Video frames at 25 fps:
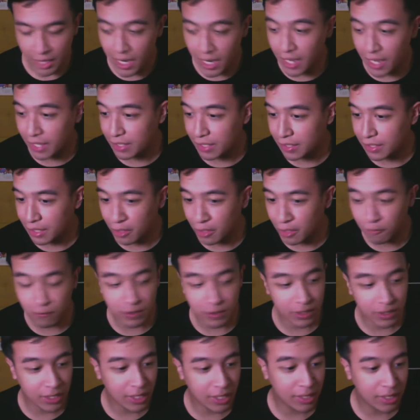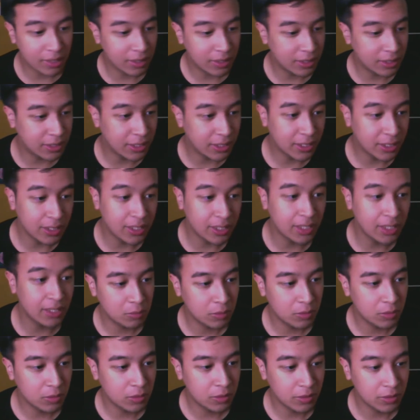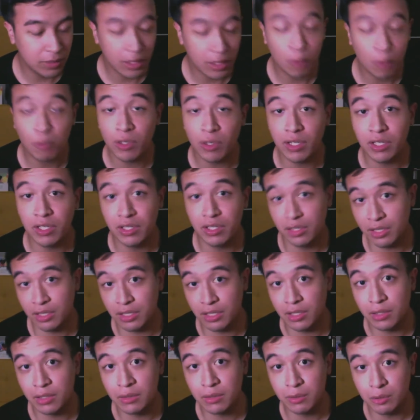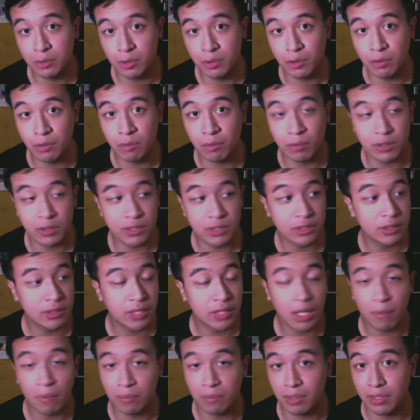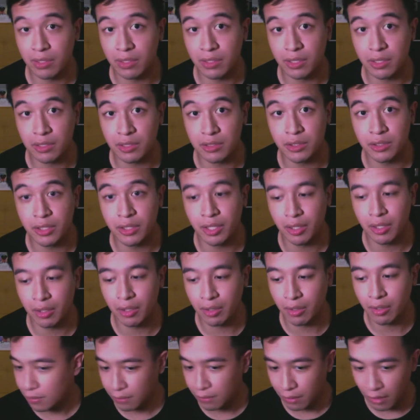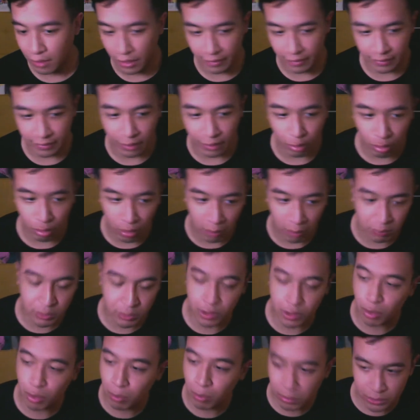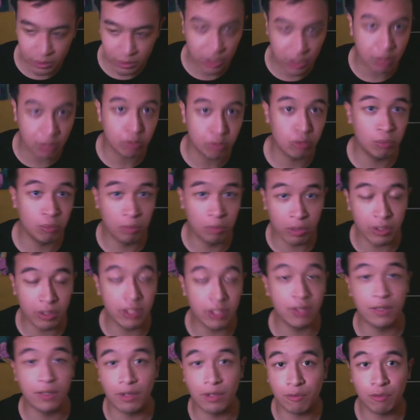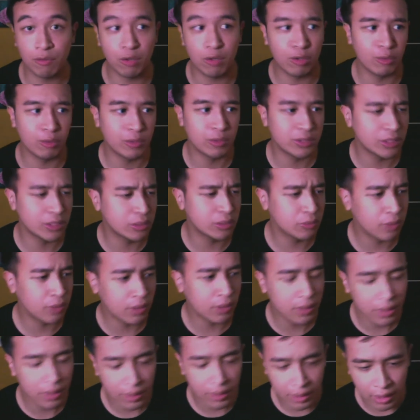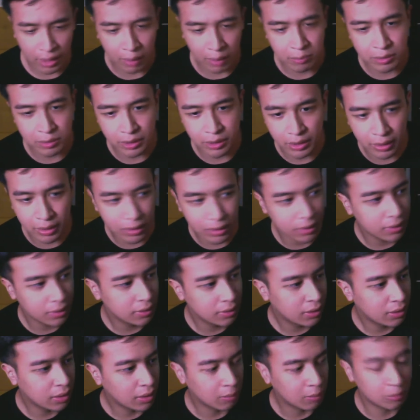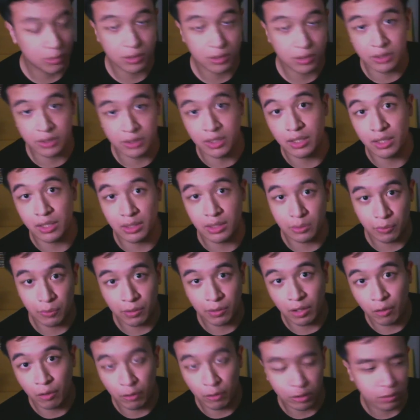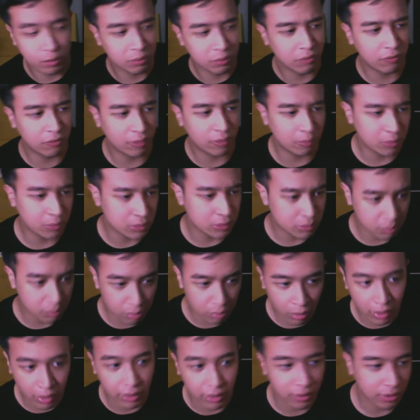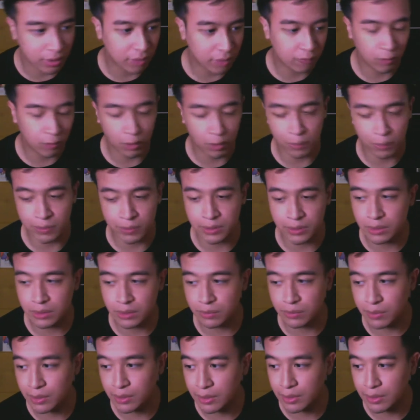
in the end of the day, Kitani did what it needed to do, which is help the industry, you know. I'm sure Operation Hantu brought in their followers as well. I'm sure Shazana's with I Want to Be Famous brought in their followers as well.